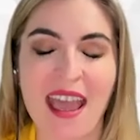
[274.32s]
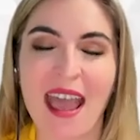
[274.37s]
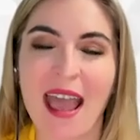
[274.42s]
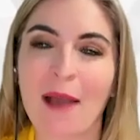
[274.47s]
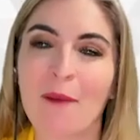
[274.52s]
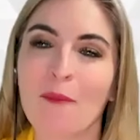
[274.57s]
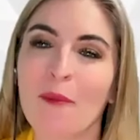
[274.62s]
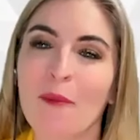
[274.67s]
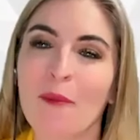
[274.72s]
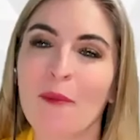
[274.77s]

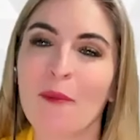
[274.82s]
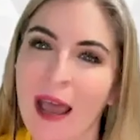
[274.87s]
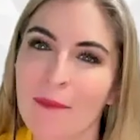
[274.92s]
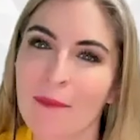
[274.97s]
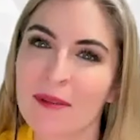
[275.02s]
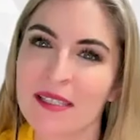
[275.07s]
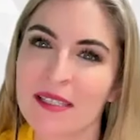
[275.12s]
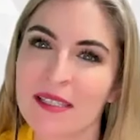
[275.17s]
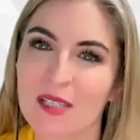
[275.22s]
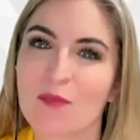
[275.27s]
And what
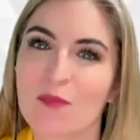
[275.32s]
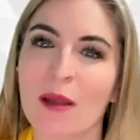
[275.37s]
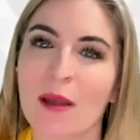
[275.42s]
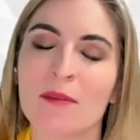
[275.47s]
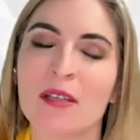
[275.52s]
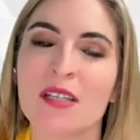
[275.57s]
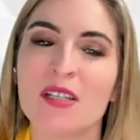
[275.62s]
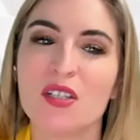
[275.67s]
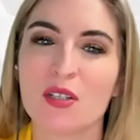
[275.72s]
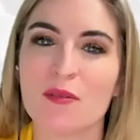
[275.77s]
happens is when
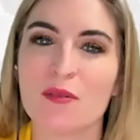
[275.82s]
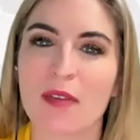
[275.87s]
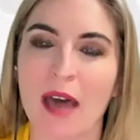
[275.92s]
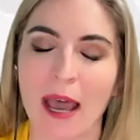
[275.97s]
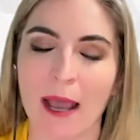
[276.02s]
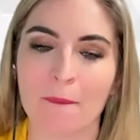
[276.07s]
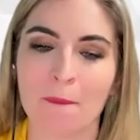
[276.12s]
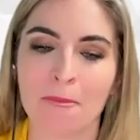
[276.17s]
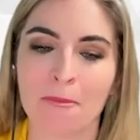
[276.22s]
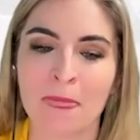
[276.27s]
we do
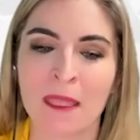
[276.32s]
that,